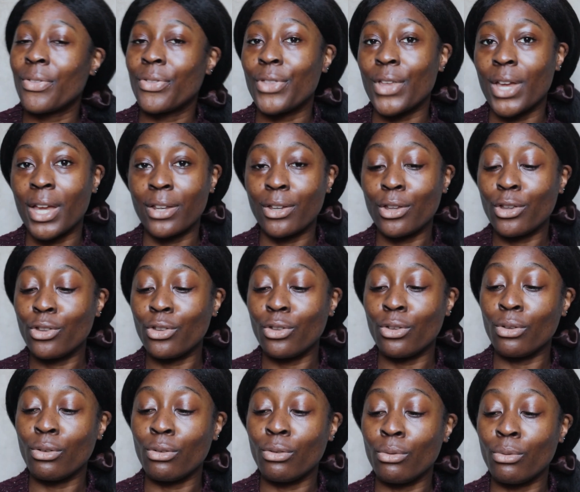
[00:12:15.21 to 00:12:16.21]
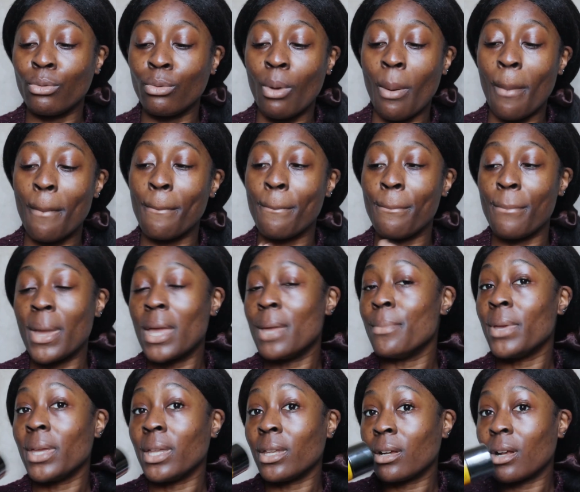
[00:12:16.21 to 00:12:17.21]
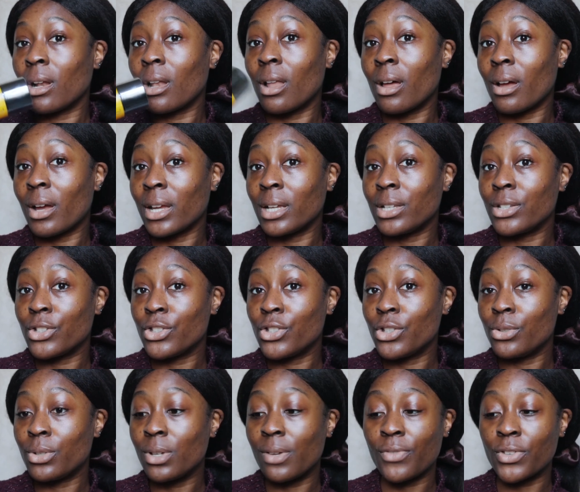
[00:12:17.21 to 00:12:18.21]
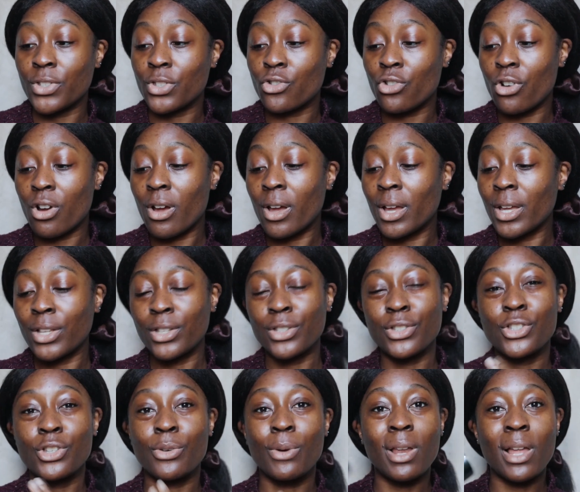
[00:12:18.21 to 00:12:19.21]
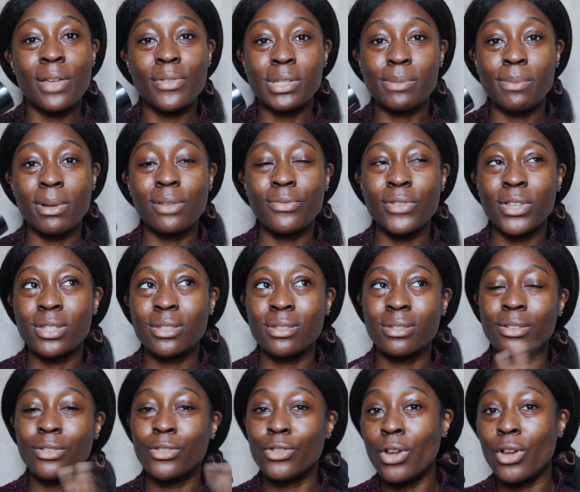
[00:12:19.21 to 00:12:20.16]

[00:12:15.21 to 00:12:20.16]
then you may be inclined to give this a try. Do I like the smell of this?